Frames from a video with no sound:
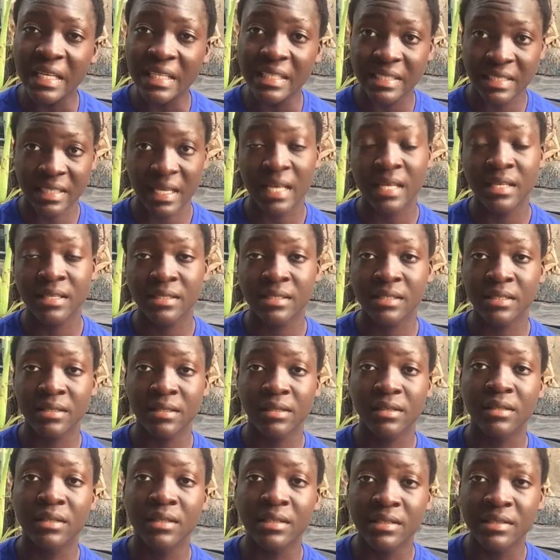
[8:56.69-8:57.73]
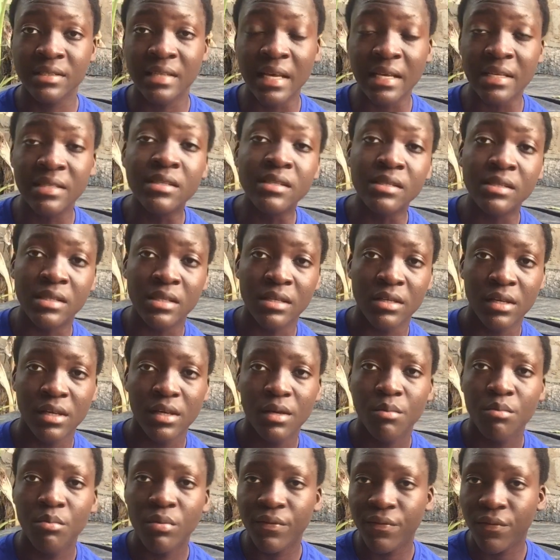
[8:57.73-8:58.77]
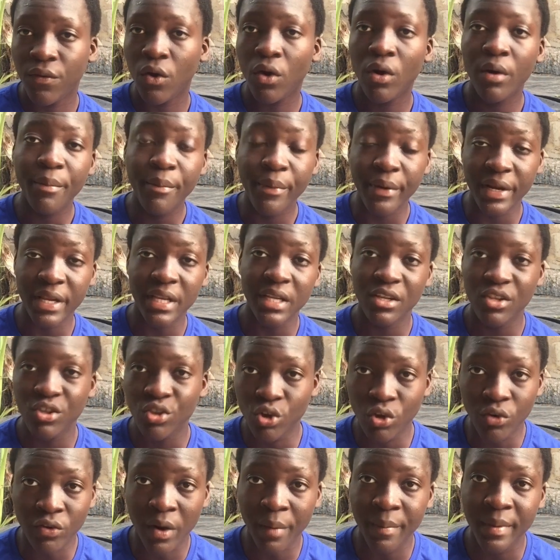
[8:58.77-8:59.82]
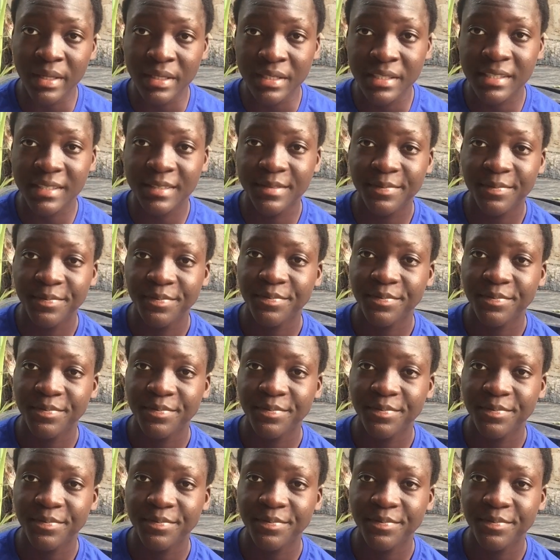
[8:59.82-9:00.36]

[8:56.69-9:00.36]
intensity before breeding your rabbit.